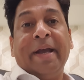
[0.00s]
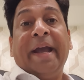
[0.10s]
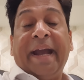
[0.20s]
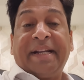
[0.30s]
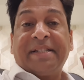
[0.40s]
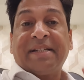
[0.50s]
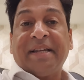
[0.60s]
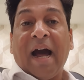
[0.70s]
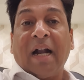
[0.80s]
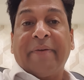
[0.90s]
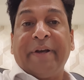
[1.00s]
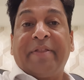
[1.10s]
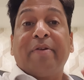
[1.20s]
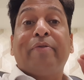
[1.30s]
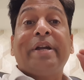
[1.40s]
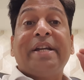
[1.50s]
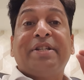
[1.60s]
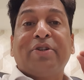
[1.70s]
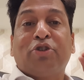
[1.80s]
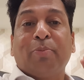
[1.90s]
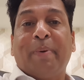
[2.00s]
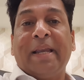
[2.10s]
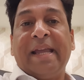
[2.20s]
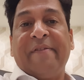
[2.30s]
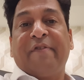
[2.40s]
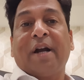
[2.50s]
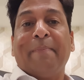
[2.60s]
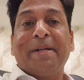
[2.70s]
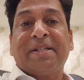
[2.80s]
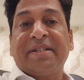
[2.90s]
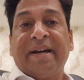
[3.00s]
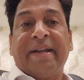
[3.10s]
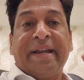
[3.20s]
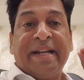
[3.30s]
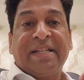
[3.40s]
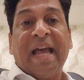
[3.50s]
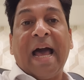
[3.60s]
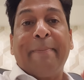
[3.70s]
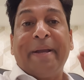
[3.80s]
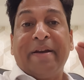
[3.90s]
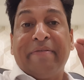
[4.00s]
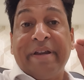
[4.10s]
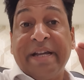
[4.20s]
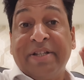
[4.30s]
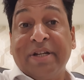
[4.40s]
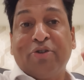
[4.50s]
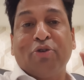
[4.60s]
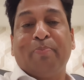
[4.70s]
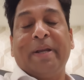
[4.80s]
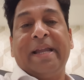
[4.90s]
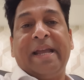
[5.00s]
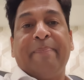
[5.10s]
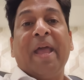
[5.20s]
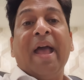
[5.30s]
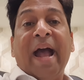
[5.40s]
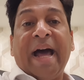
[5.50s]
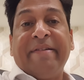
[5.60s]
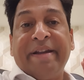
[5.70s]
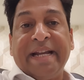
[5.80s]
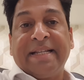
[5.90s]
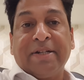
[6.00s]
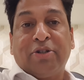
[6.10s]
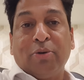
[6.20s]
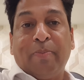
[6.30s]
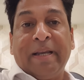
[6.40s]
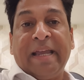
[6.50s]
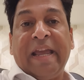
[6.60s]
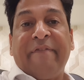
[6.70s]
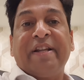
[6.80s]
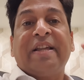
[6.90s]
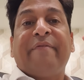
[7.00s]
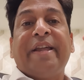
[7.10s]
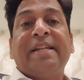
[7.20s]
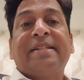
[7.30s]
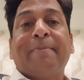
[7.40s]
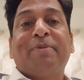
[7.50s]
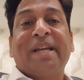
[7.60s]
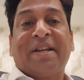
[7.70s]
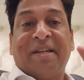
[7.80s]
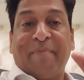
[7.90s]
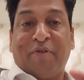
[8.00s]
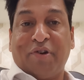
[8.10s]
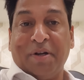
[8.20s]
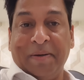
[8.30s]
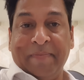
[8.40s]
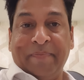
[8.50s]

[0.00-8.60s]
It starts with reason to believe. Commissioner is having reason to believe, and reason to believe is a very subjective term.